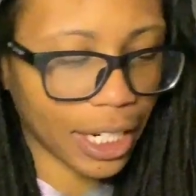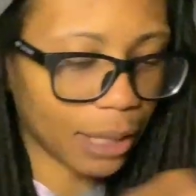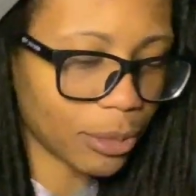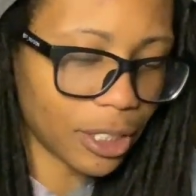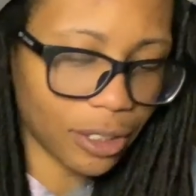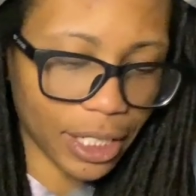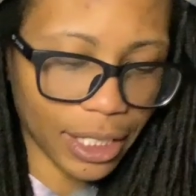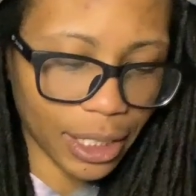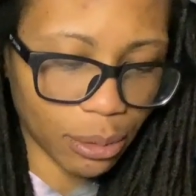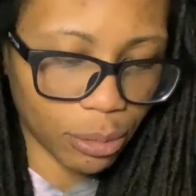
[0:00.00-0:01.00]
I'm just
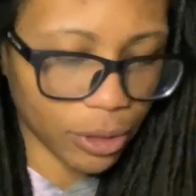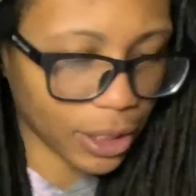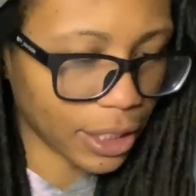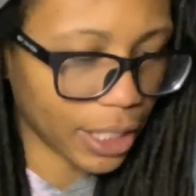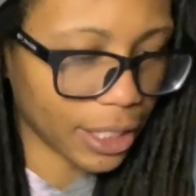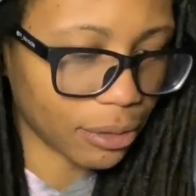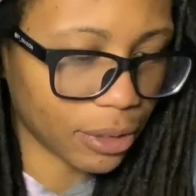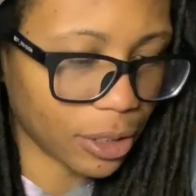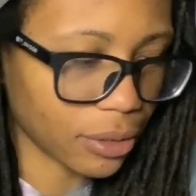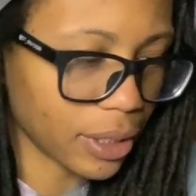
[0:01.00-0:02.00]
trying not to bore you guys
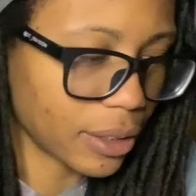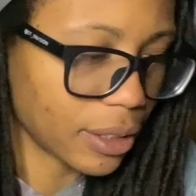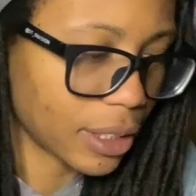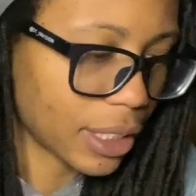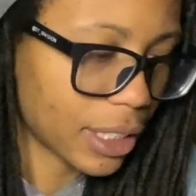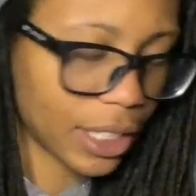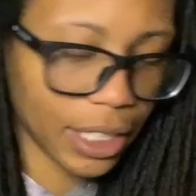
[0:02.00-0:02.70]
with drills,